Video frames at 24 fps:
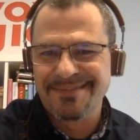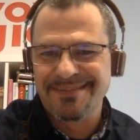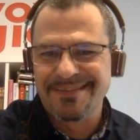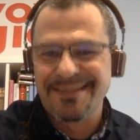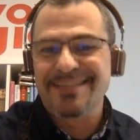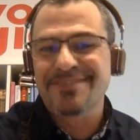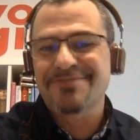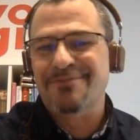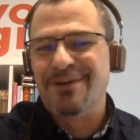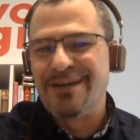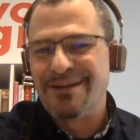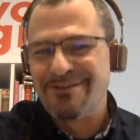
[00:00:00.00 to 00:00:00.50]

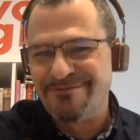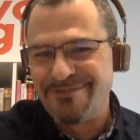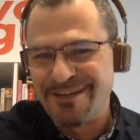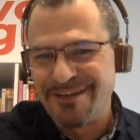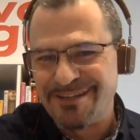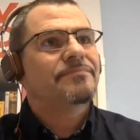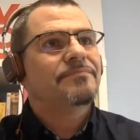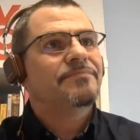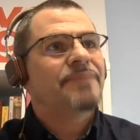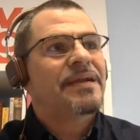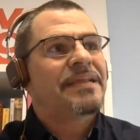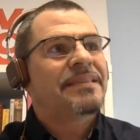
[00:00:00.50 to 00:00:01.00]
That's why it
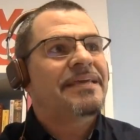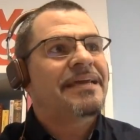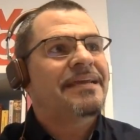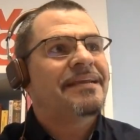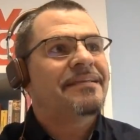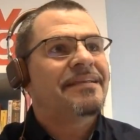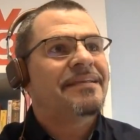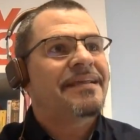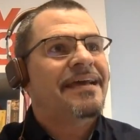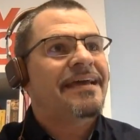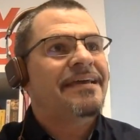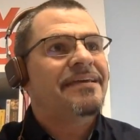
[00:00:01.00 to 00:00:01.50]
failed. But at the
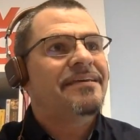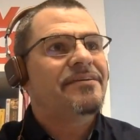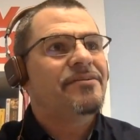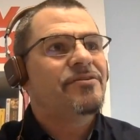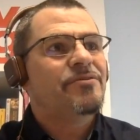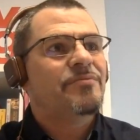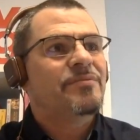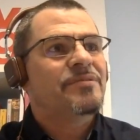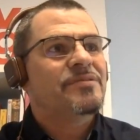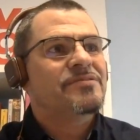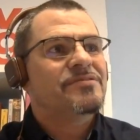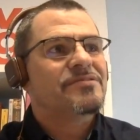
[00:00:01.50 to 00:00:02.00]
end of the day,
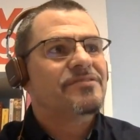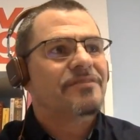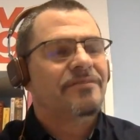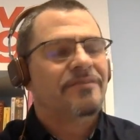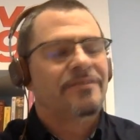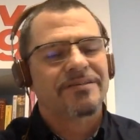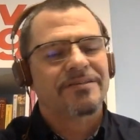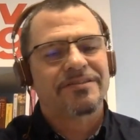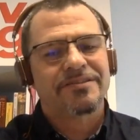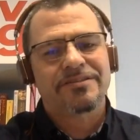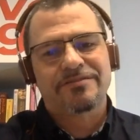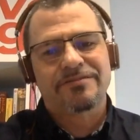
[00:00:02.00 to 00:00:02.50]
humans
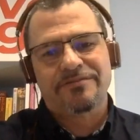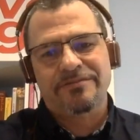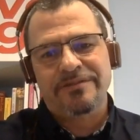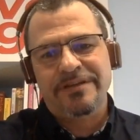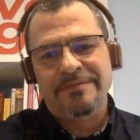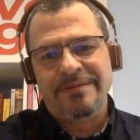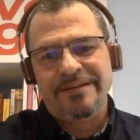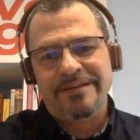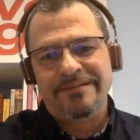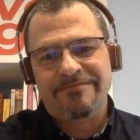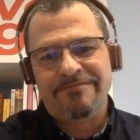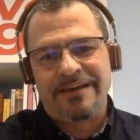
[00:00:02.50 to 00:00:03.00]
are
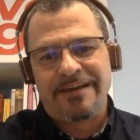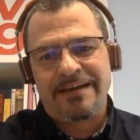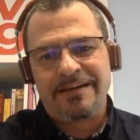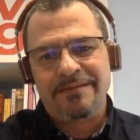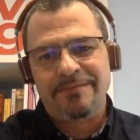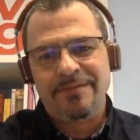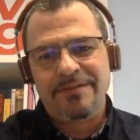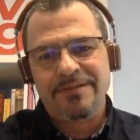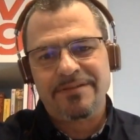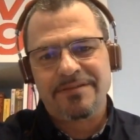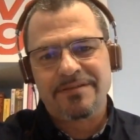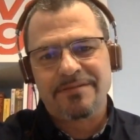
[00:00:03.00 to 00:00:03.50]
extremely
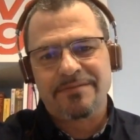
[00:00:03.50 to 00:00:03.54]
fallible.